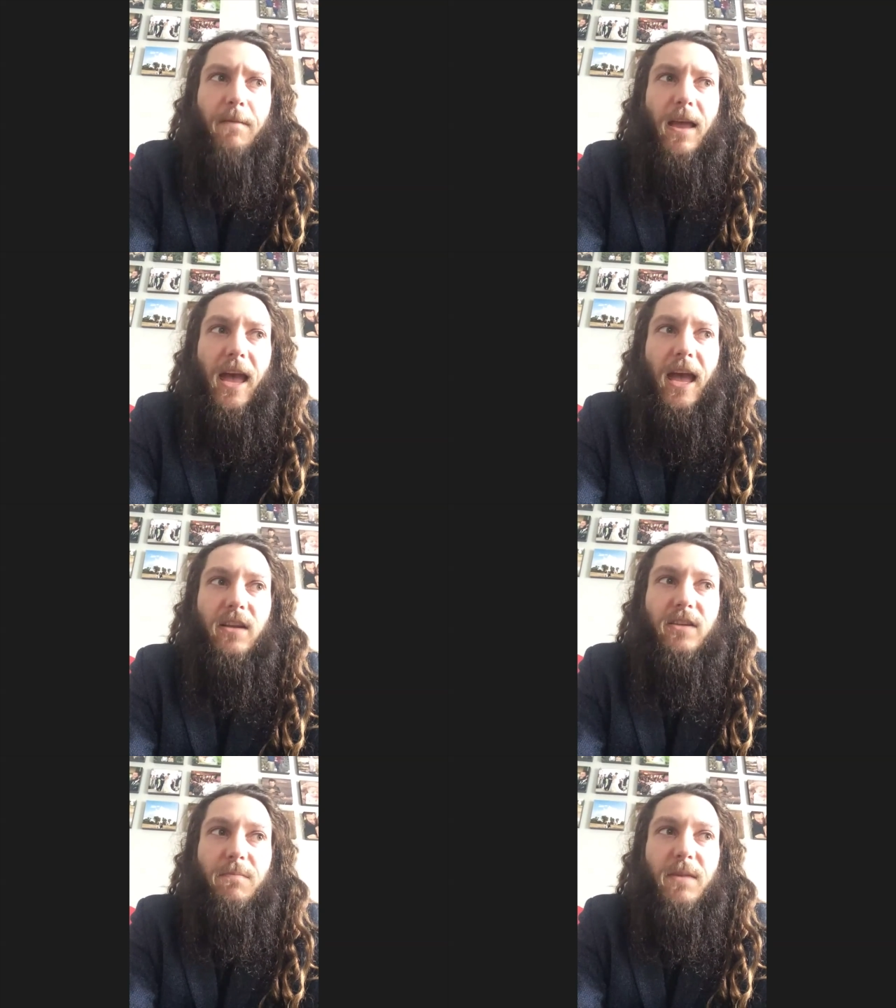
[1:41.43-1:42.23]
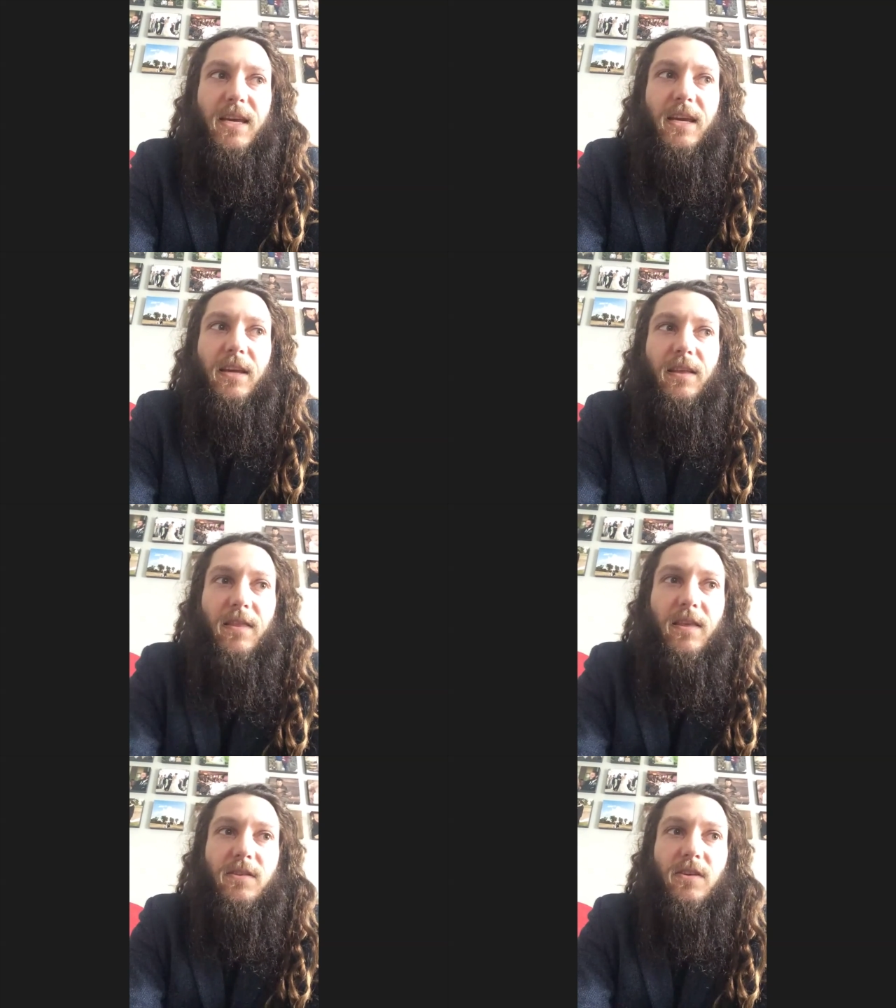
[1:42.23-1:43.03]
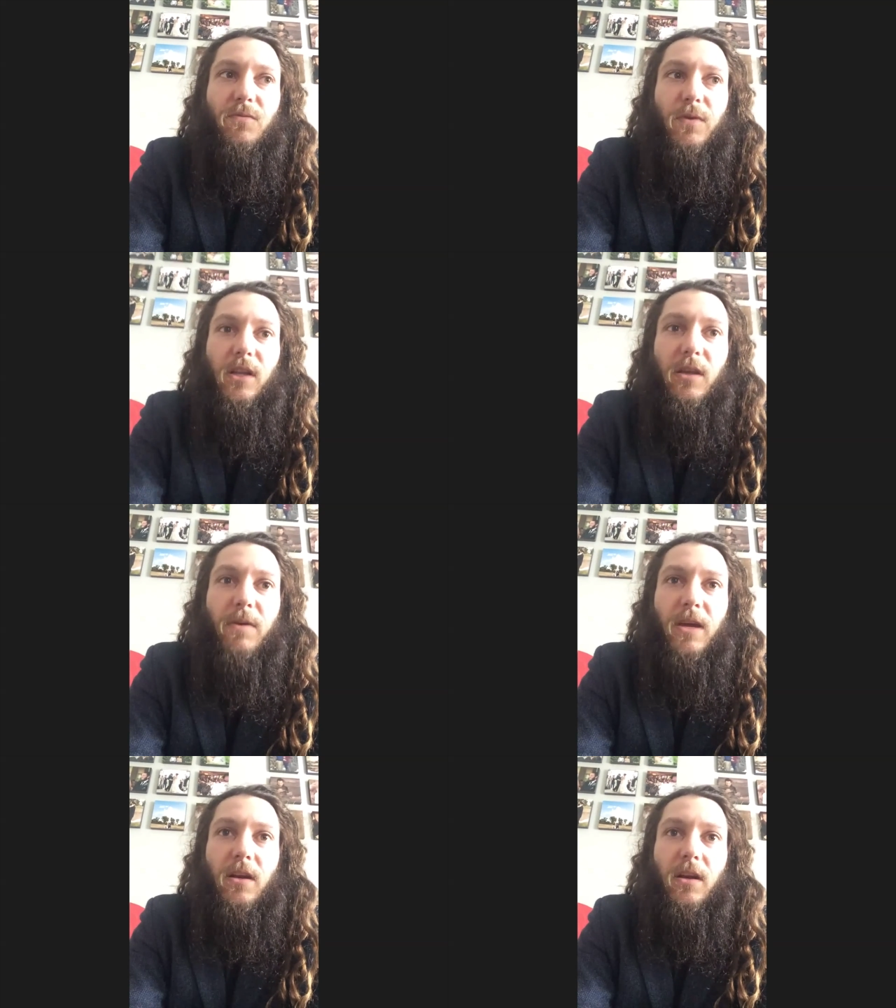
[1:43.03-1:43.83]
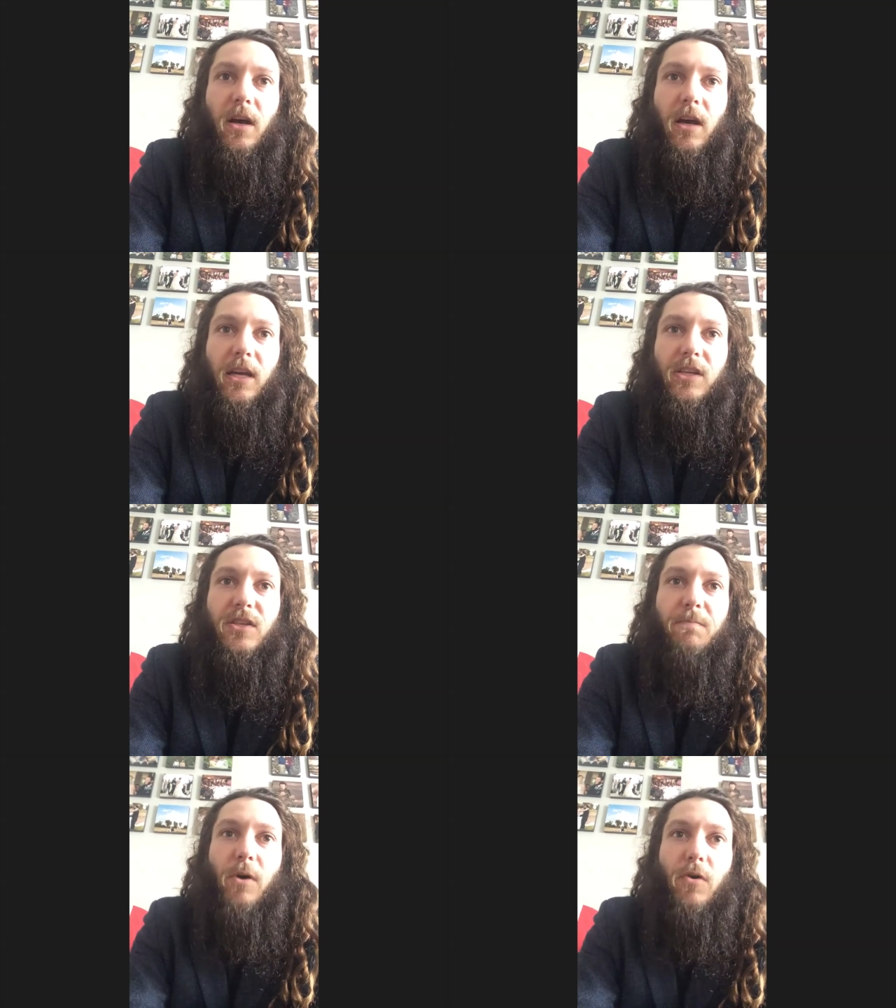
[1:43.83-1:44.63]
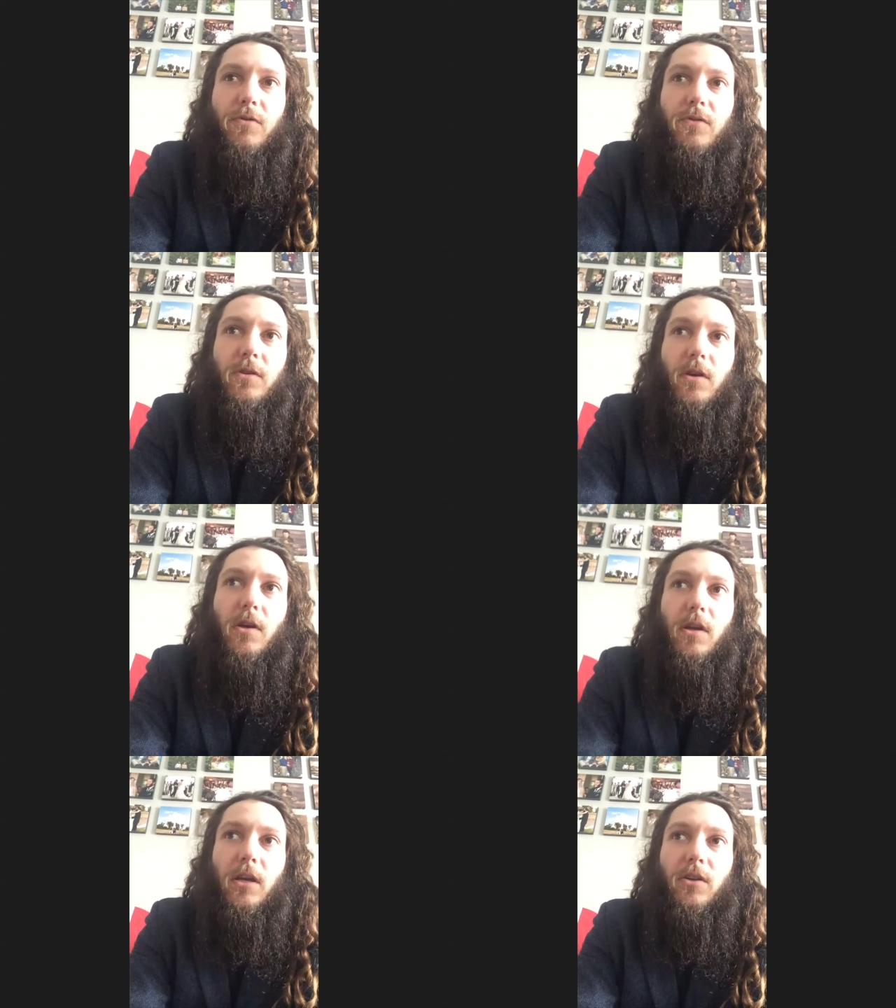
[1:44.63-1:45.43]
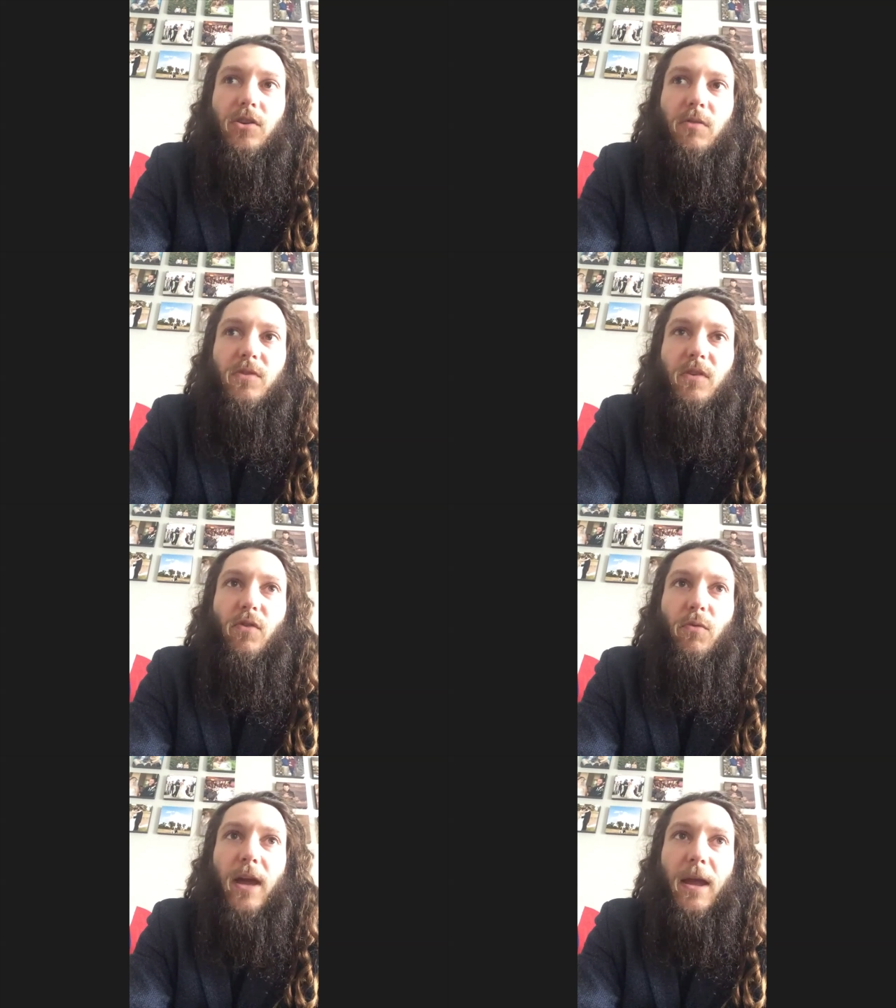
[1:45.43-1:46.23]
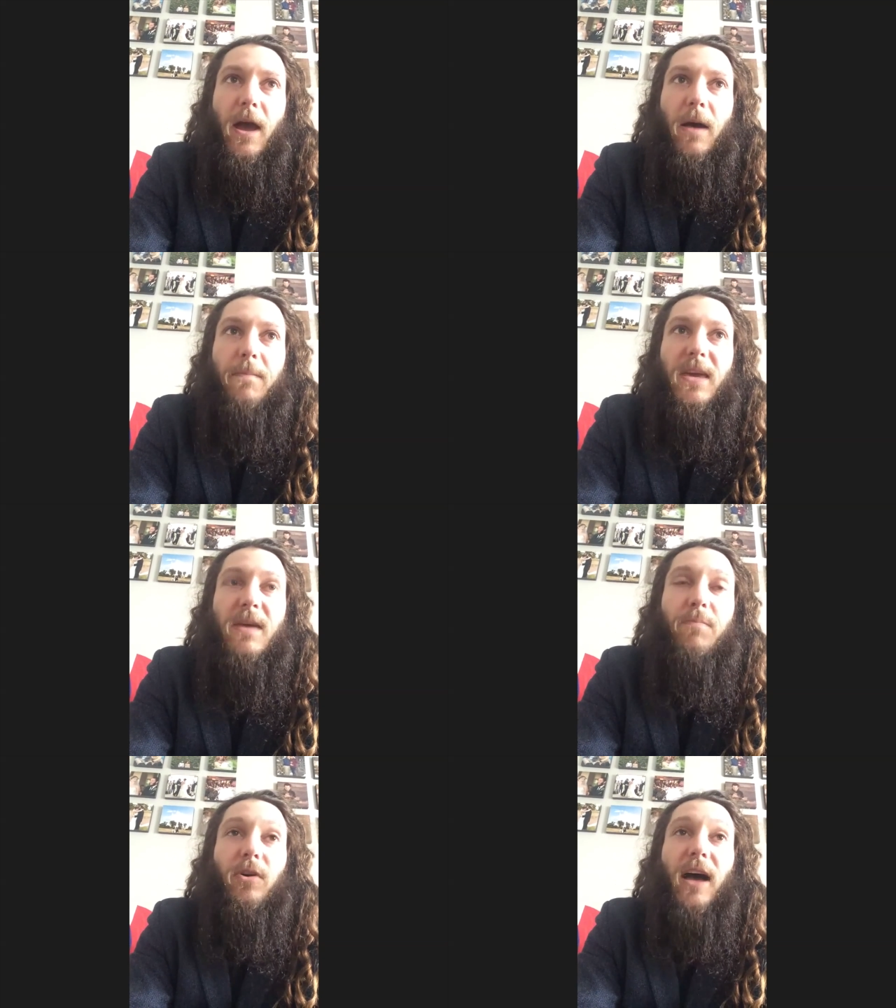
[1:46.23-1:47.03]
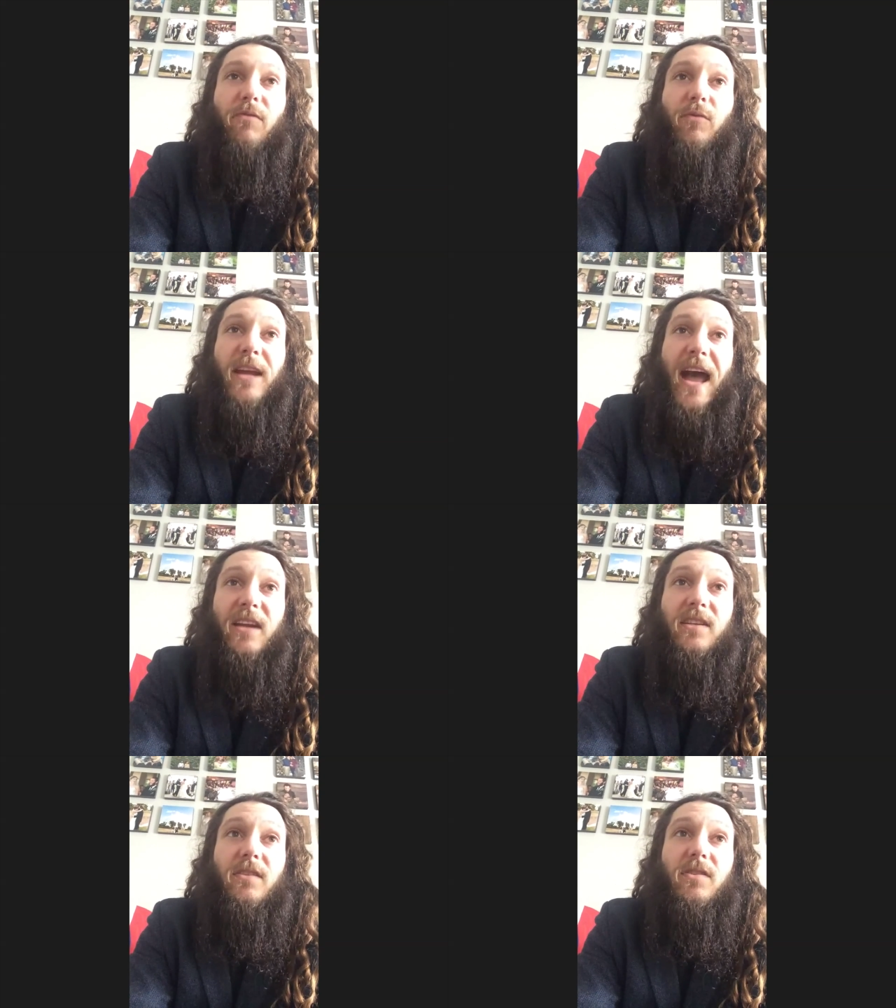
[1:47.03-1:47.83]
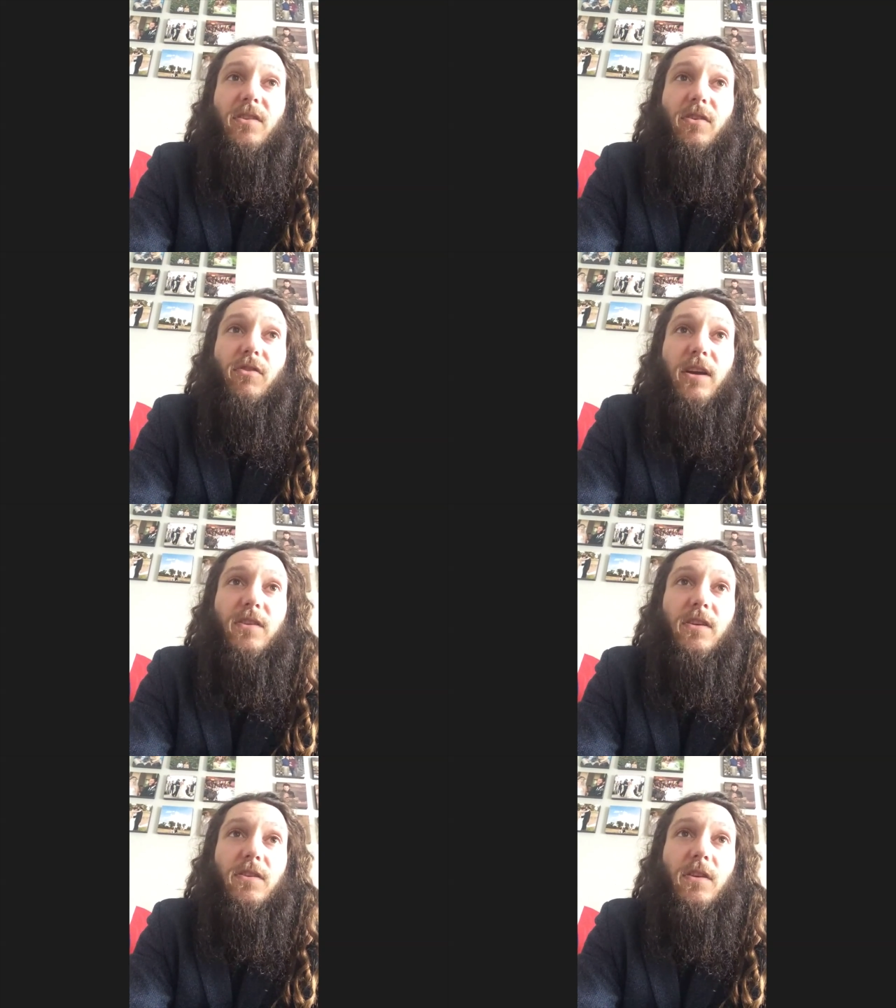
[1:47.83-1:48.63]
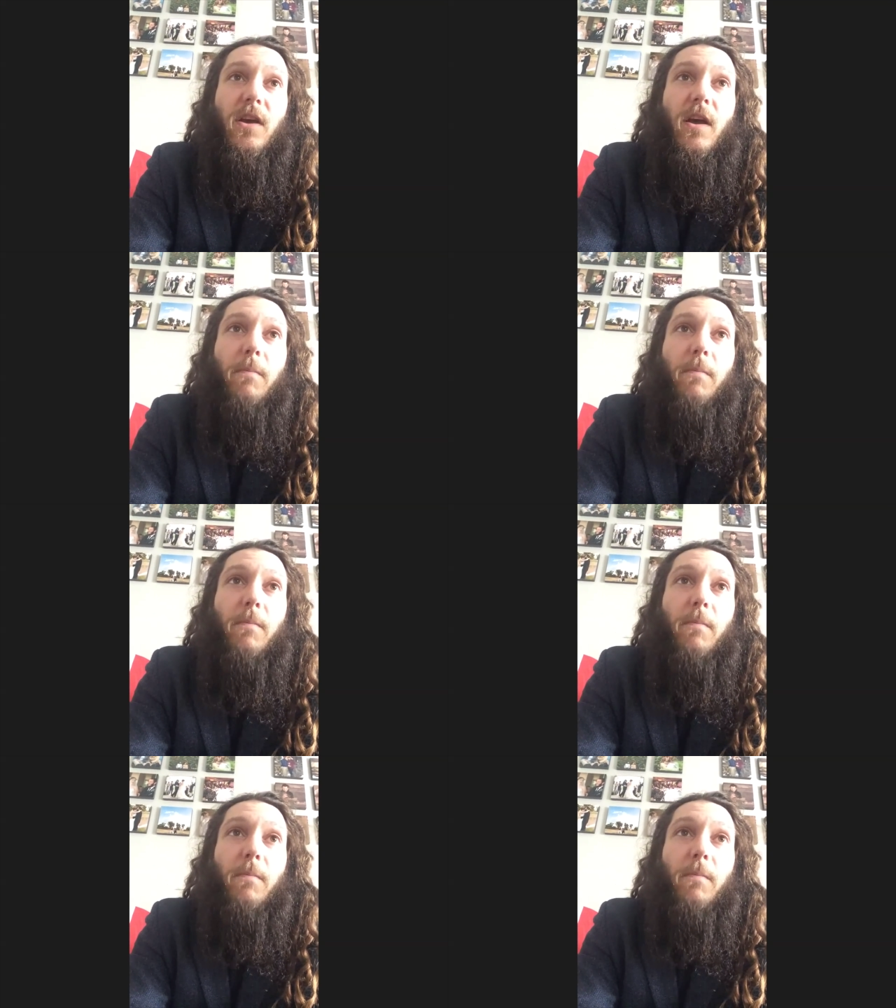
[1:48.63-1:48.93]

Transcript: and to me, this has really been uh, exposed in terms of the way uh, people have reacted to the crisis,